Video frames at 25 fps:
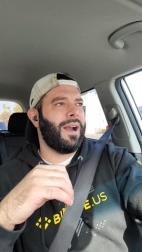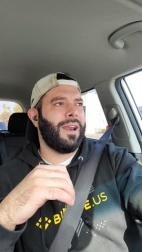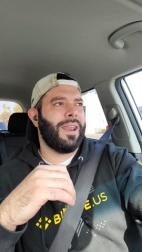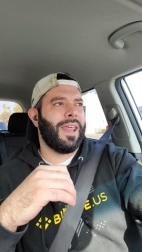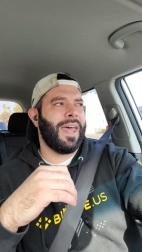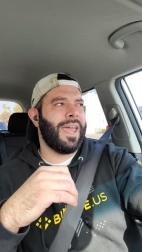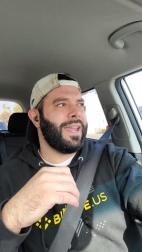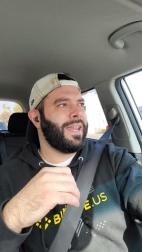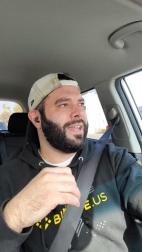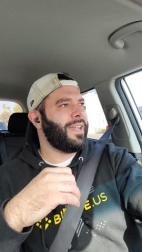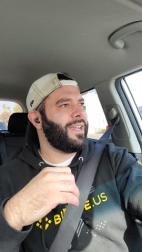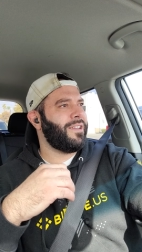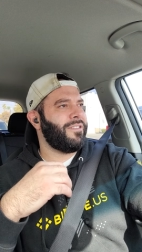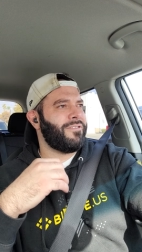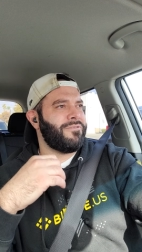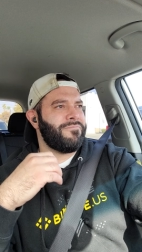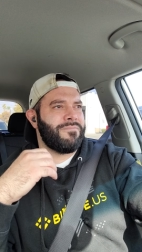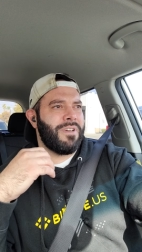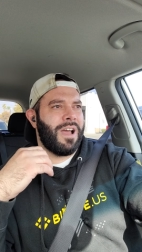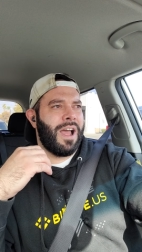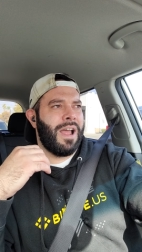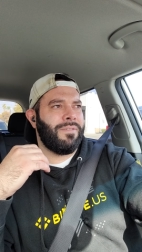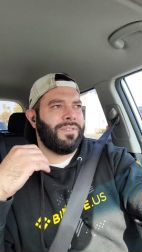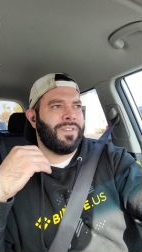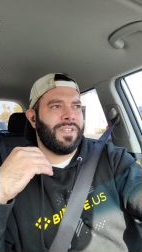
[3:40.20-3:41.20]
like
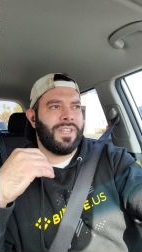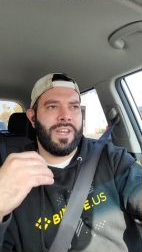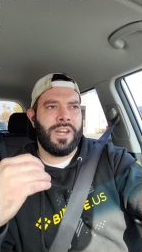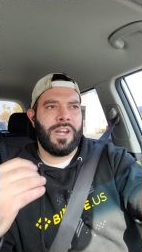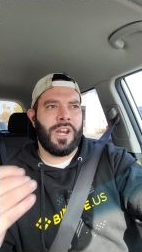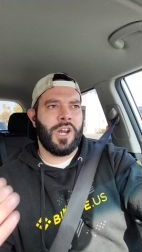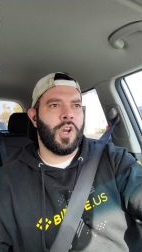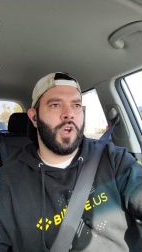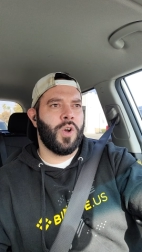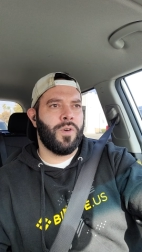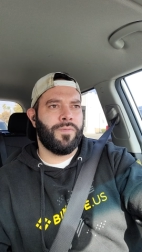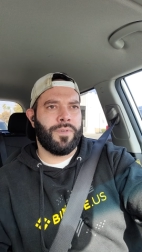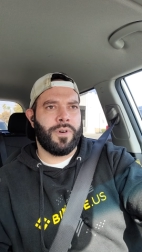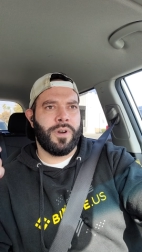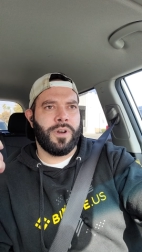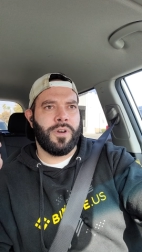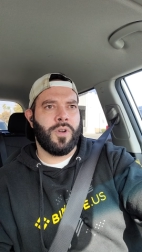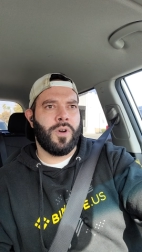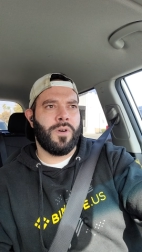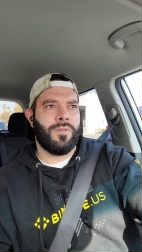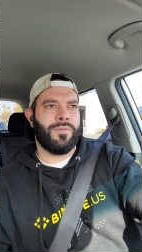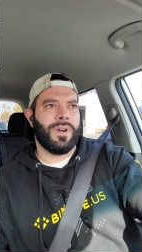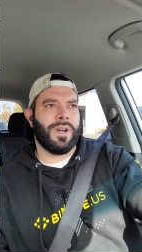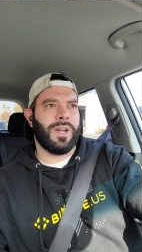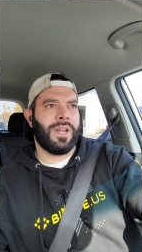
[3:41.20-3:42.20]
I've seen it over and
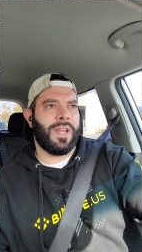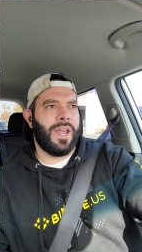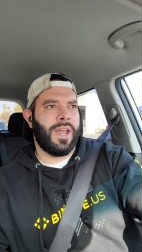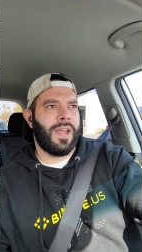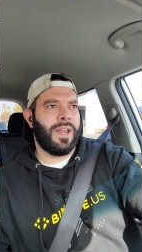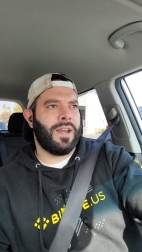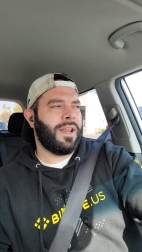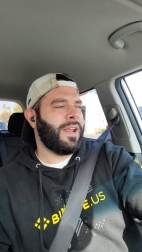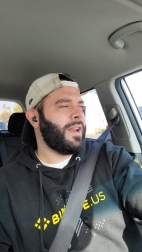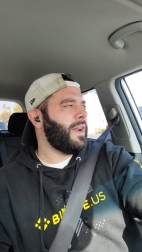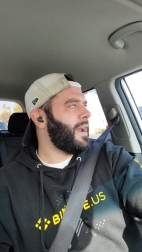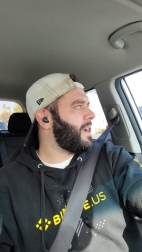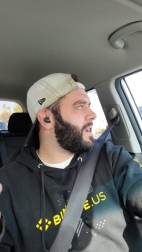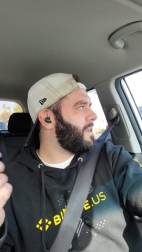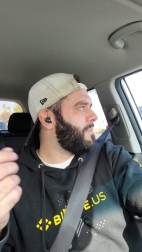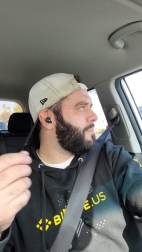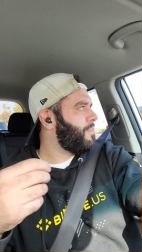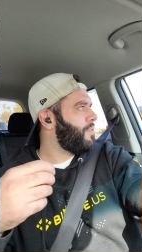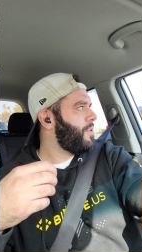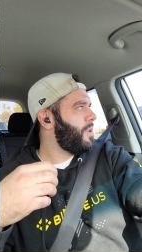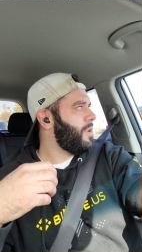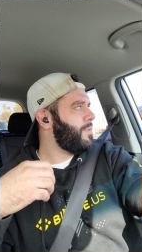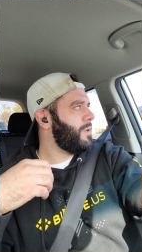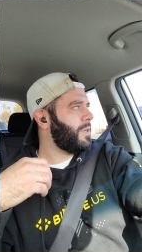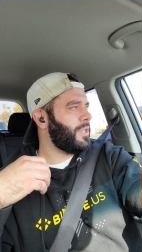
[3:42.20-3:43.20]
over again, and I can
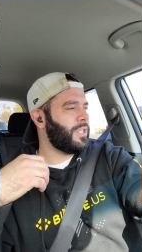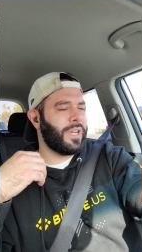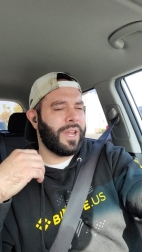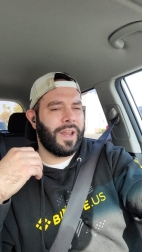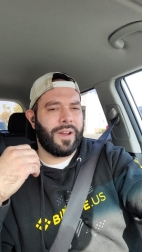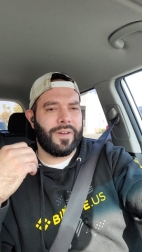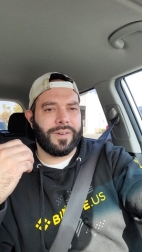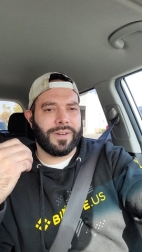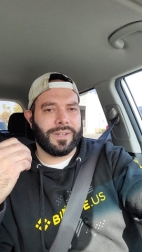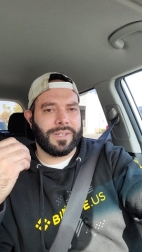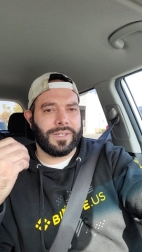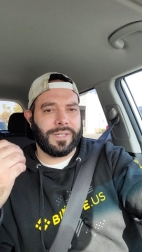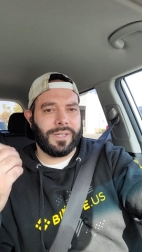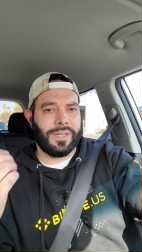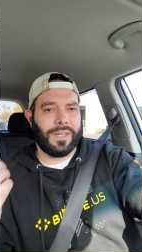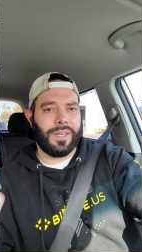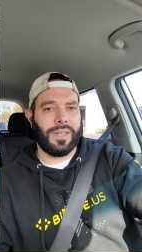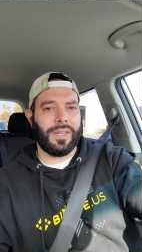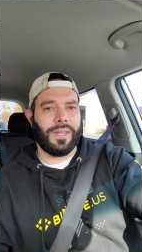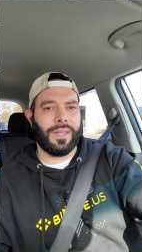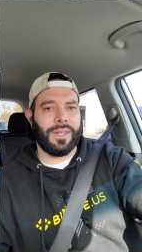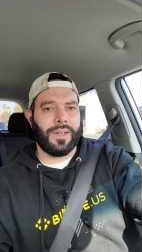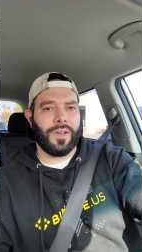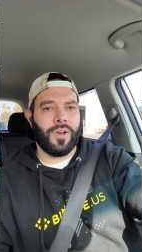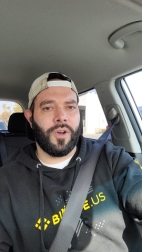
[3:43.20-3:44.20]
pretty much
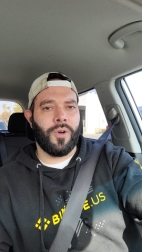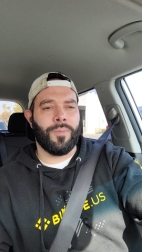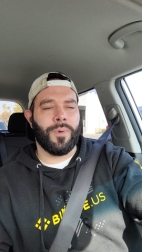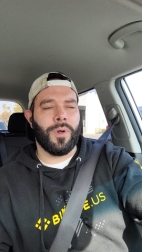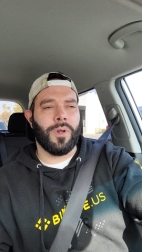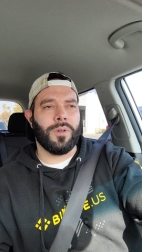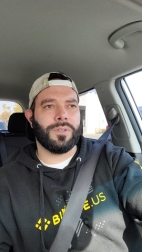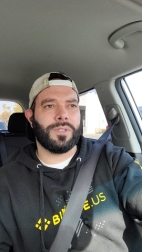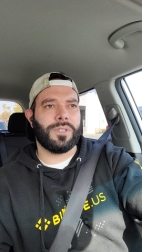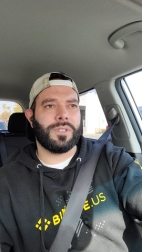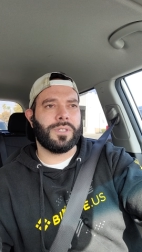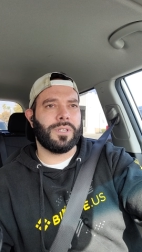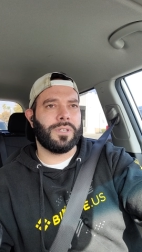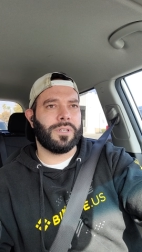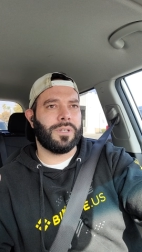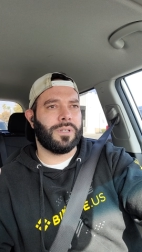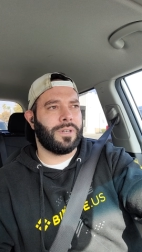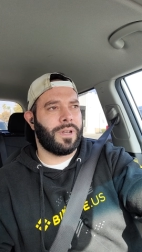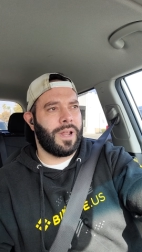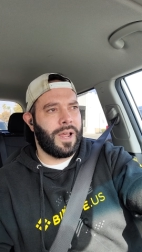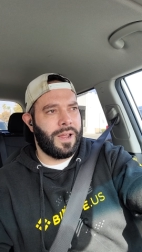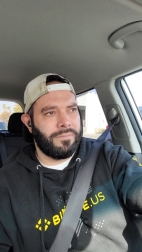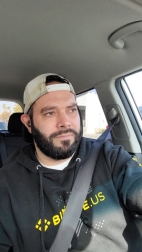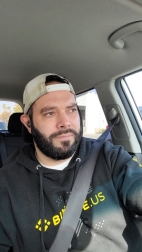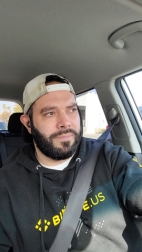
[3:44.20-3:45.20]
guarantee almost,
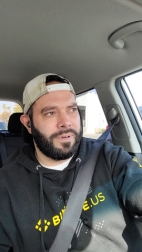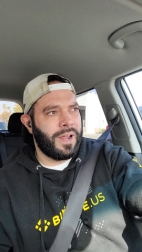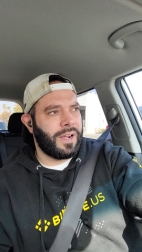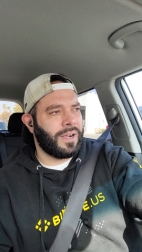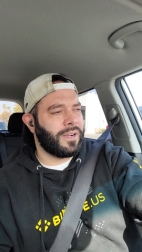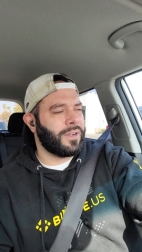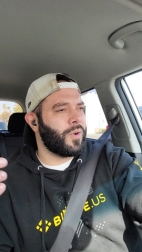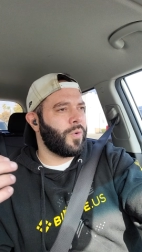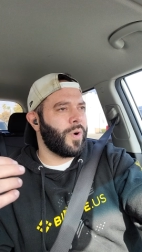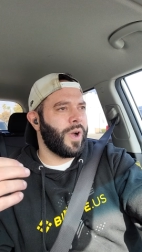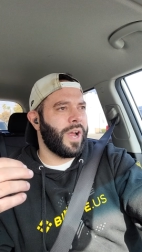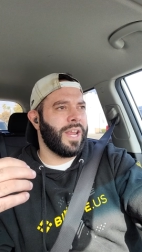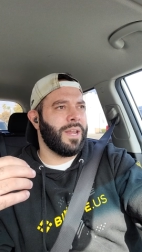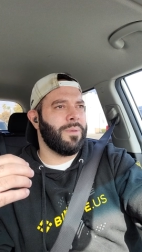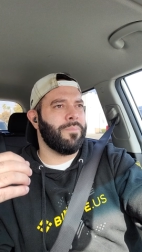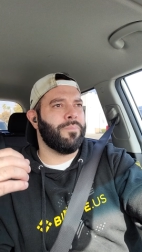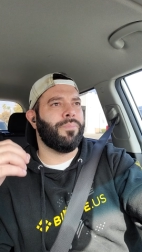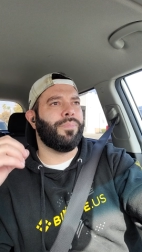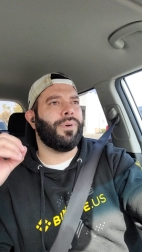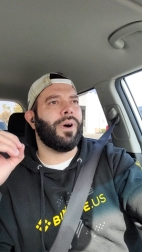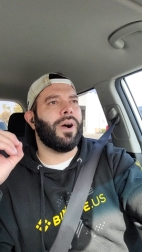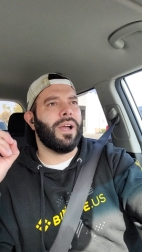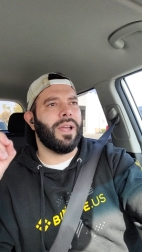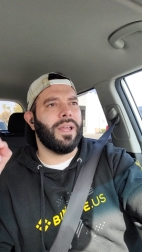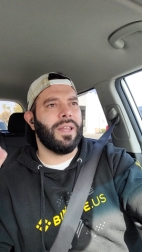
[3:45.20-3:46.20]
not not quite,
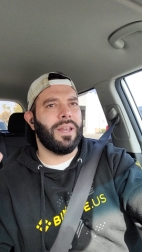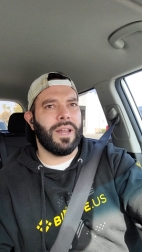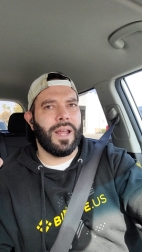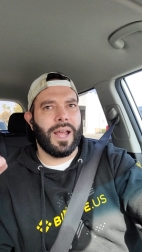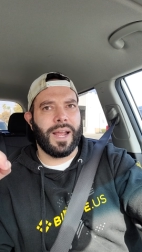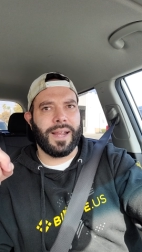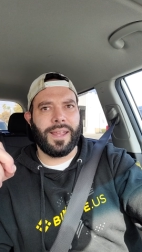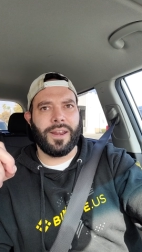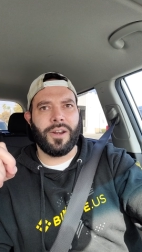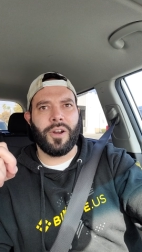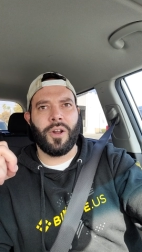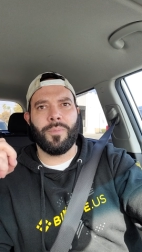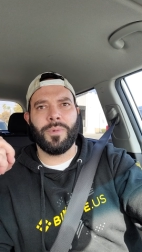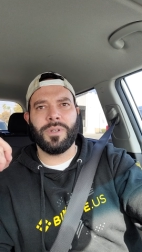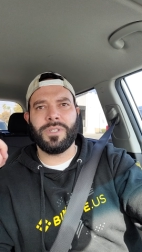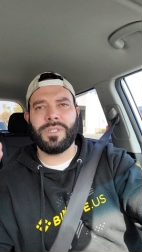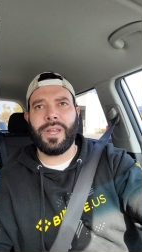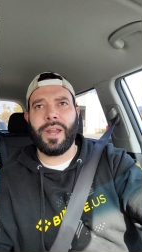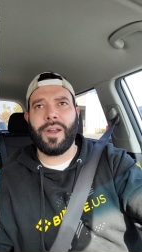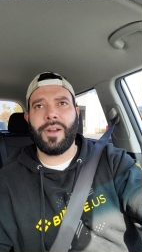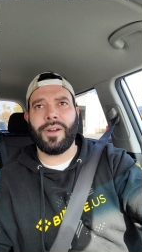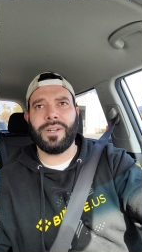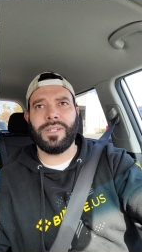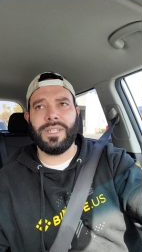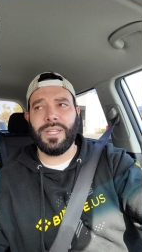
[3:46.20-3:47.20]
but I can almost
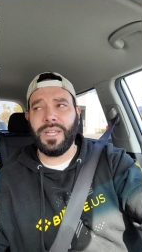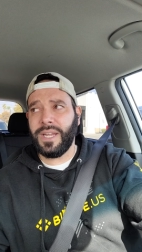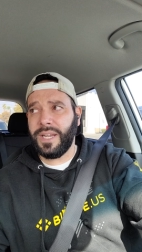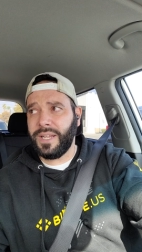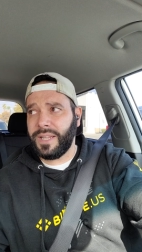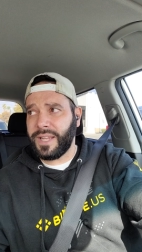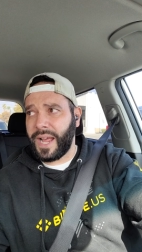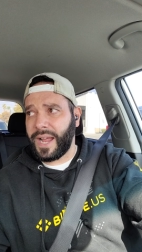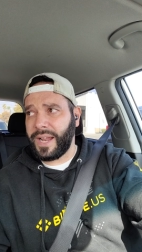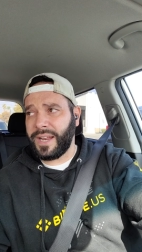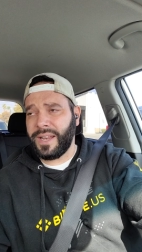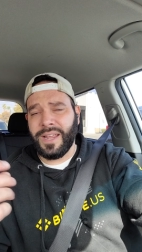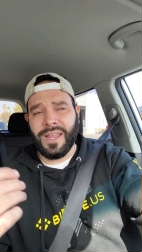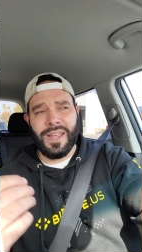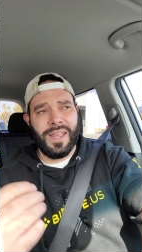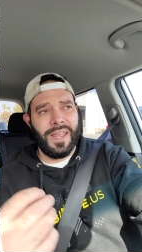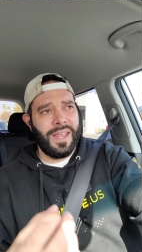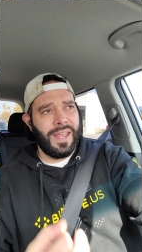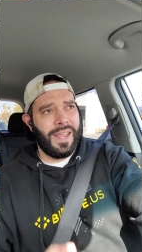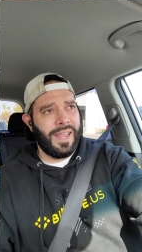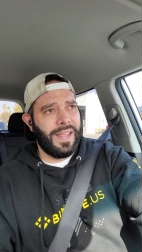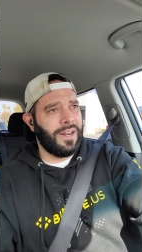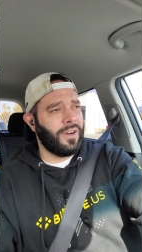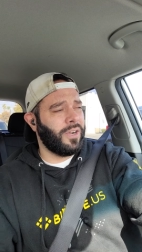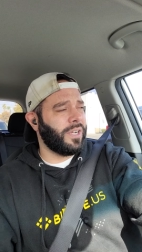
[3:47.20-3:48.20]
guarantee that
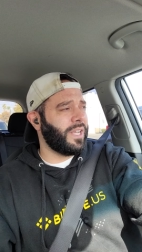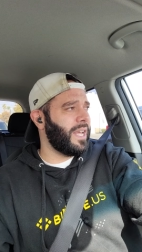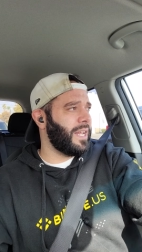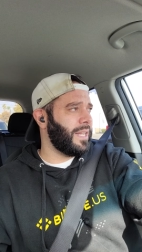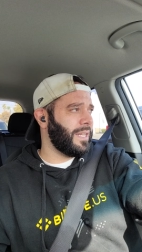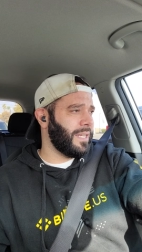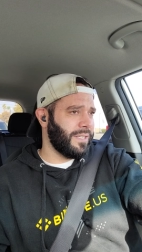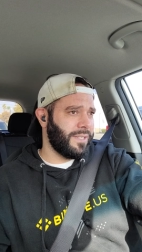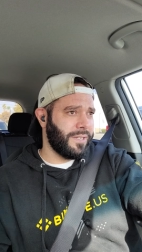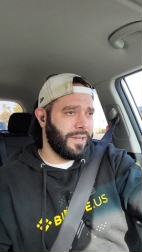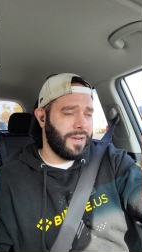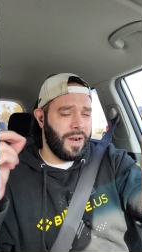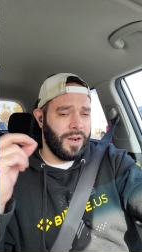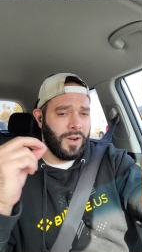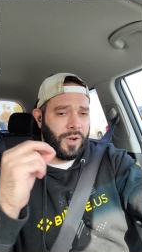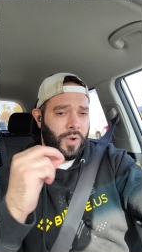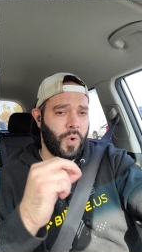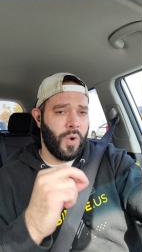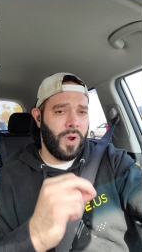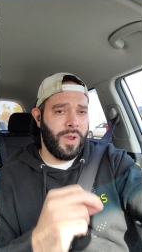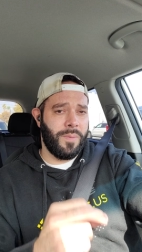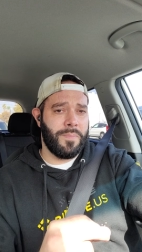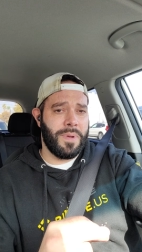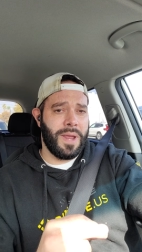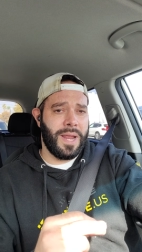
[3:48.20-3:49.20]
it'll get listed on
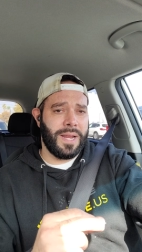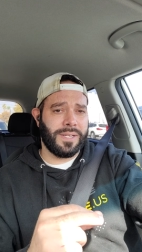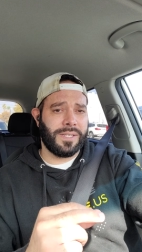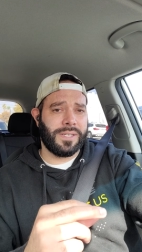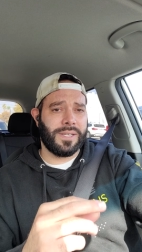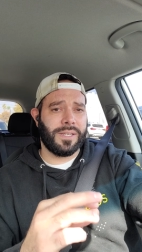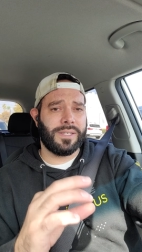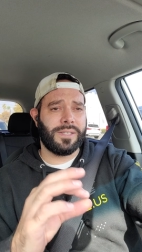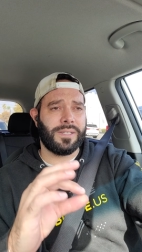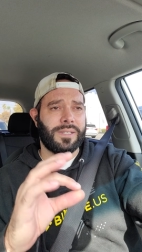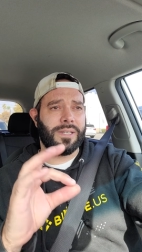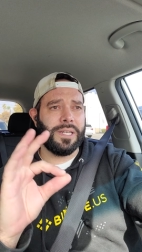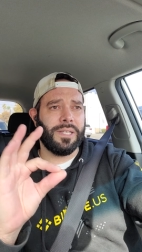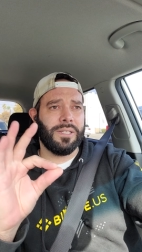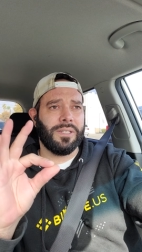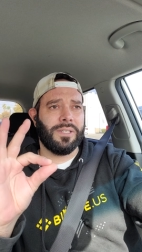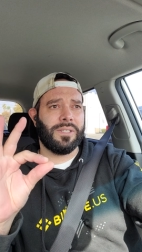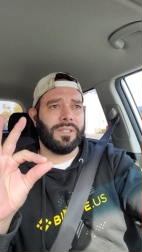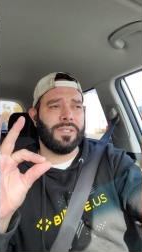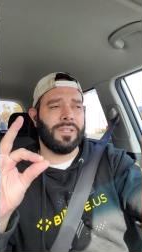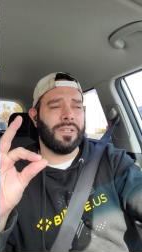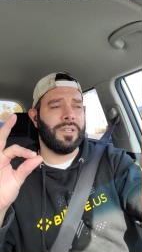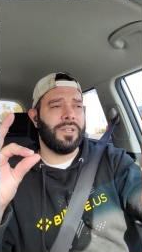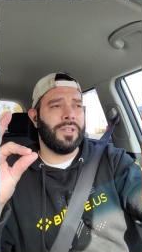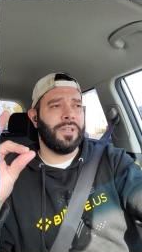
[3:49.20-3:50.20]
Coinbase
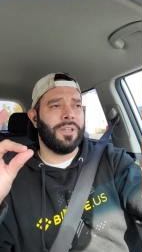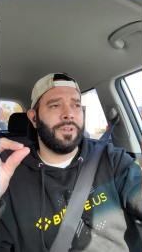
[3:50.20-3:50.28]
since